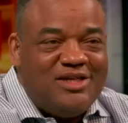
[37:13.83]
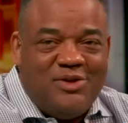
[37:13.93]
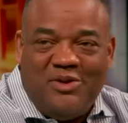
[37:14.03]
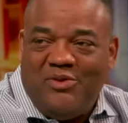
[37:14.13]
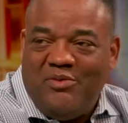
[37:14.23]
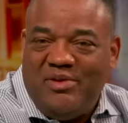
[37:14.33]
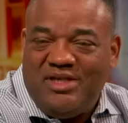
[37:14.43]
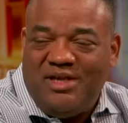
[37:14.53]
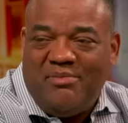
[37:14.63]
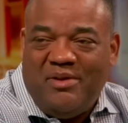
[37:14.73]
so there will be
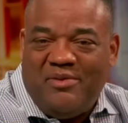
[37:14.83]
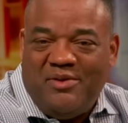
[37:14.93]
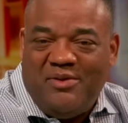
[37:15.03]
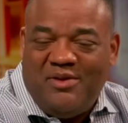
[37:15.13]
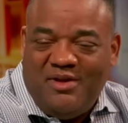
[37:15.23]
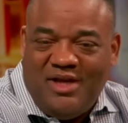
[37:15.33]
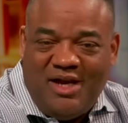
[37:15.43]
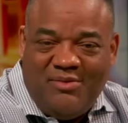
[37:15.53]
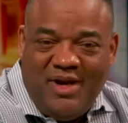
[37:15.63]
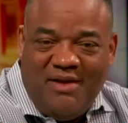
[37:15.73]
some people
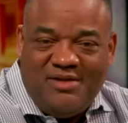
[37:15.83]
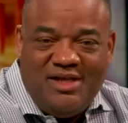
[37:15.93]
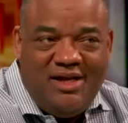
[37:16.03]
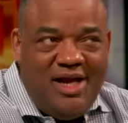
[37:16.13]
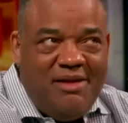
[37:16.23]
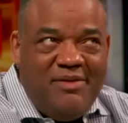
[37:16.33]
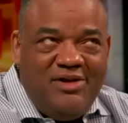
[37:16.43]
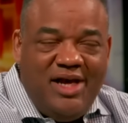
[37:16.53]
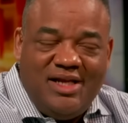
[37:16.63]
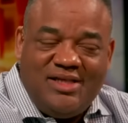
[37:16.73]
like what I'm saying, hey, man,
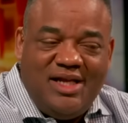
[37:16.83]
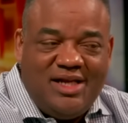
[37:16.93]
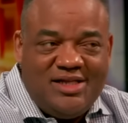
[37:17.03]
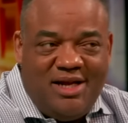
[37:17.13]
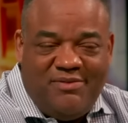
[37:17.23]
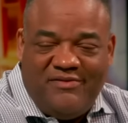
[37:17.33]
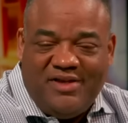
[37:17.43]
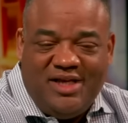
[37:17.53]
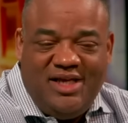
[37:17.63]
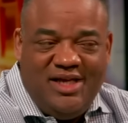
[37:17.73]
you got to set an example for
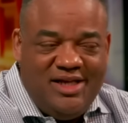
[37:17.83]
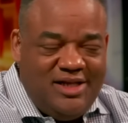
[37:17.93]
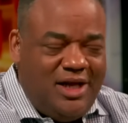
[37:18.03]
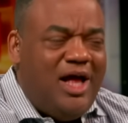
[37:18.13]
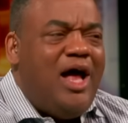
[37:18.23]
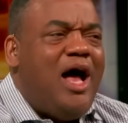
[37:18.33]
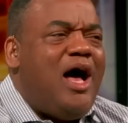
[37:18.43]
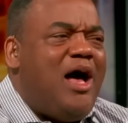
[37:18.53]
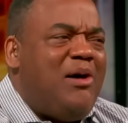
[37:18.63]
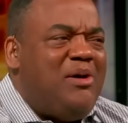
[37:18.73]
the kids. Man.
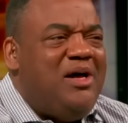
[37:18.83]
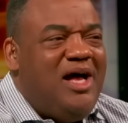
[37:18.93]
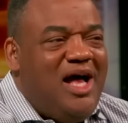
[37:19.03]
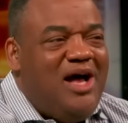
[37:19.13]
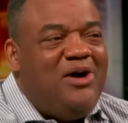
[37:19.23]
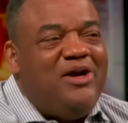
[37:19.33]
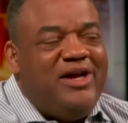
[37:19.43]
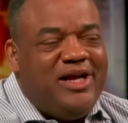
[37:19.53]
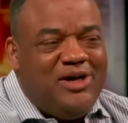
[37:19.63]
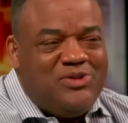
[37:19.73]
Oh, here
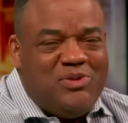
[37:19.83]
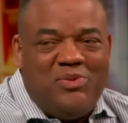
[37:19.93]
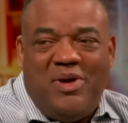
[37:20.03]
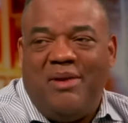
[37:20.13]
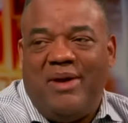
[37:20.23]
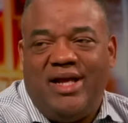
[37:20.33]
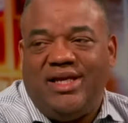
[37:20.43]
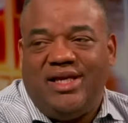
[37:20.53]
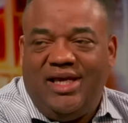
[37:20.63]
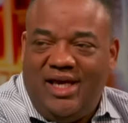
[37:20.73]
he goes with, what about
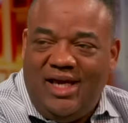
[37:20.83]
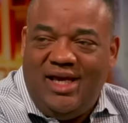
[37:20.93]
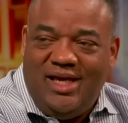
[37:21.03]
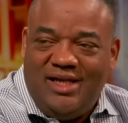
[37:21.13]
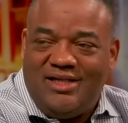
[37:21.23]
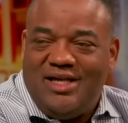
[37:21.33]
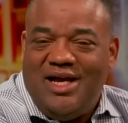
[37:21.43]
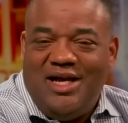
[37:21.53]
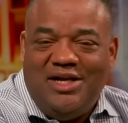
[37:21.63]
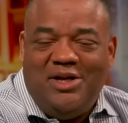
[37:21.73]
the kids?
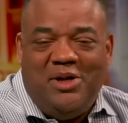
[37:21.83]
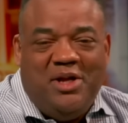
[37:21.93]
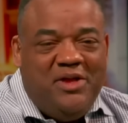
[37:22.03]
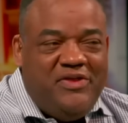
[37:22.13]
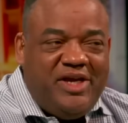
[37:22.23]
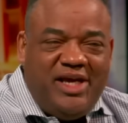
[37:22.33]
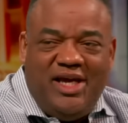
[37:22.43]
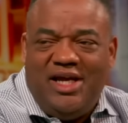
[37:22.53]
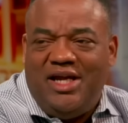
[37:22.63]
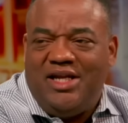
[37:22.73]
You know, the
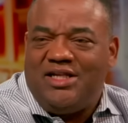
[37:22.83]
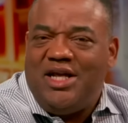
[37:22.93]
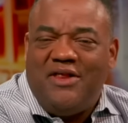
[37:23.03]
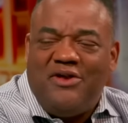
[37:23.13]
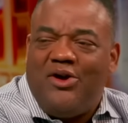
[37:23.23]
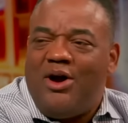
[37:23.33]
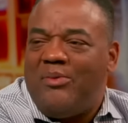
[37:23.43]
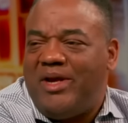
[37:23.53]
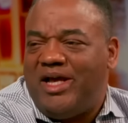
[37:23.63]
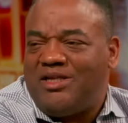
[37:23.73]
kids, they're
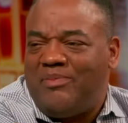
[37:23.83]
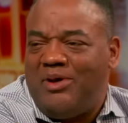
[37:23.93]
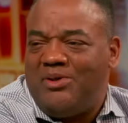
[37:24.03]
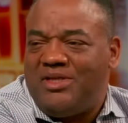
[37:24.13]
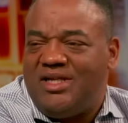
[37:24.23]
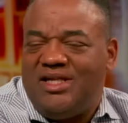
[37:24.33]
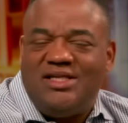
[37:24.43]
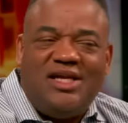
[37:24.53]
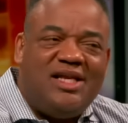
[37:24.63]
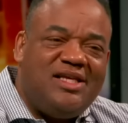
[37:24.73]
already exposed to this.
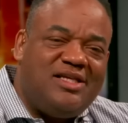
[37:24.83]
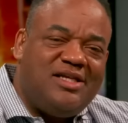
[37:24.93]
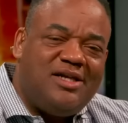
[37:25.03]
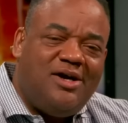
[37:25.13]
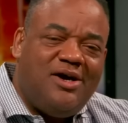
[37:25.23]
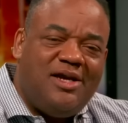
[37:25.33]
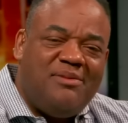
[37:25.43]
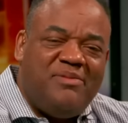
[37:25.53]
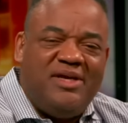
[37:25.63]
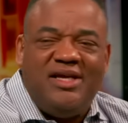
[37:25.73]
They listen to Cardi
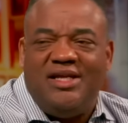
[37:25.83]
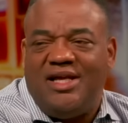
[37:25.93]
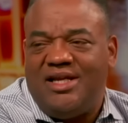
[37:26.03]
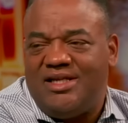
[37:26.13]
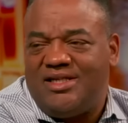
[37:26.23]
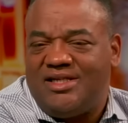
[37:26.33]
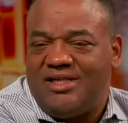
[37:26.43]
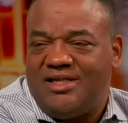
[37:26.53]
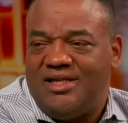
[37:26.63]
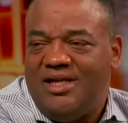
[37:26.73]
B. They
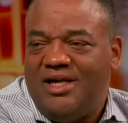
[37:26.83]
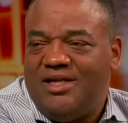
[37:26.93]
listen to